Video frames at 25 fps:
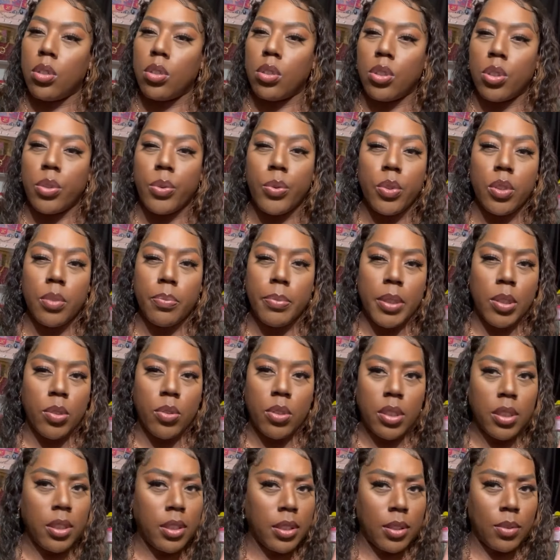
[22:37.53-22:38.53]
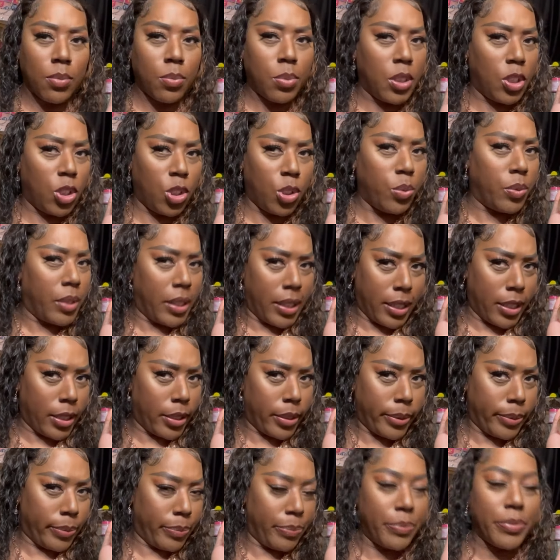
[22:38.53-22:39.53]
"You smell good. What you got
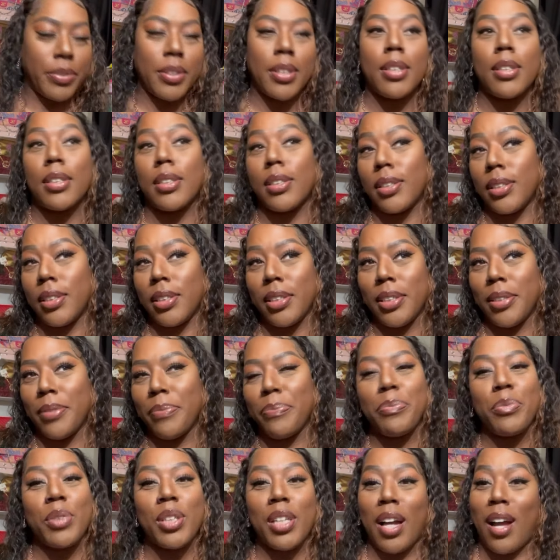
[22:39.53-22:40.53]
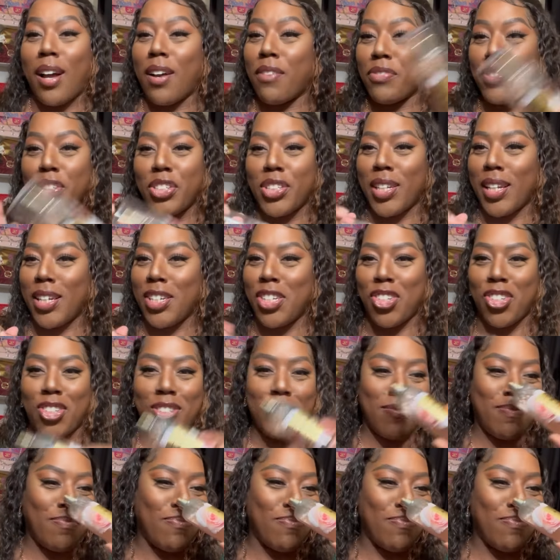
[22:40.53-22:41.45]
on, honey?" Conversation.